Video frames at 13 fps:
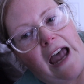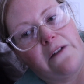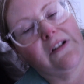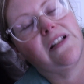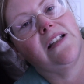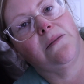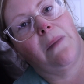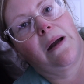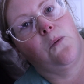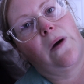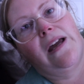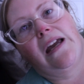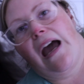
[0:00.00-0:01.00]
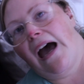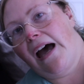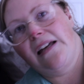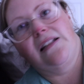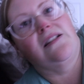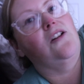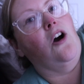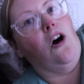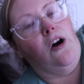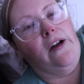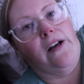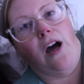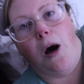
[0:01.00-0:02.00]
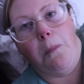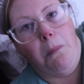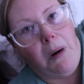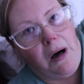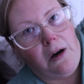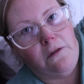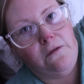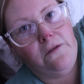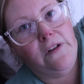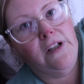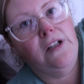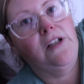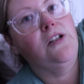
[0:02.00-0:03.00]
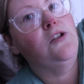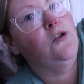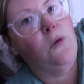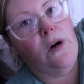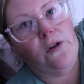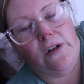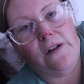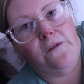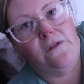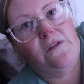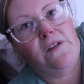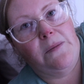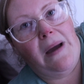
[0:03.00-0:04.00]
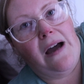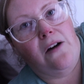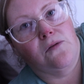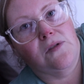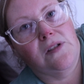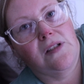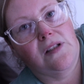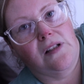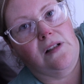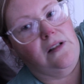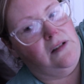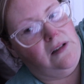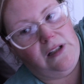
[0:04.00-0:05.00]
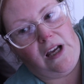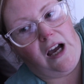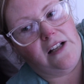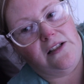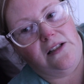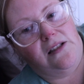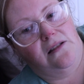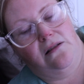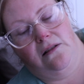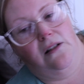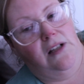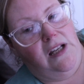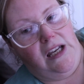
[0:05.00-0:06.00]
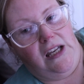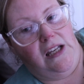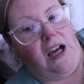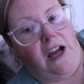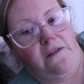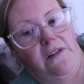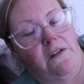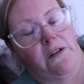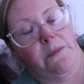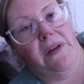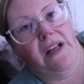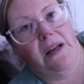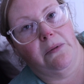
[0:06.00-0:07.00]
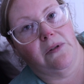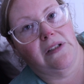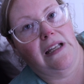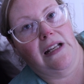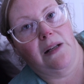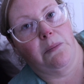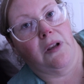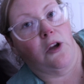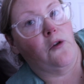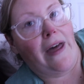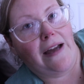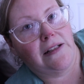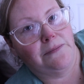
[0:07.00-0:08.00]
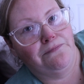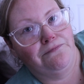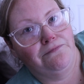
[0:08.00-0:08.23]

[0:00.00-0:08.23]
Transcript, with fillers: ever since my weight has gone above 250 pounds, uh, I just, it, I've never been able to get it below that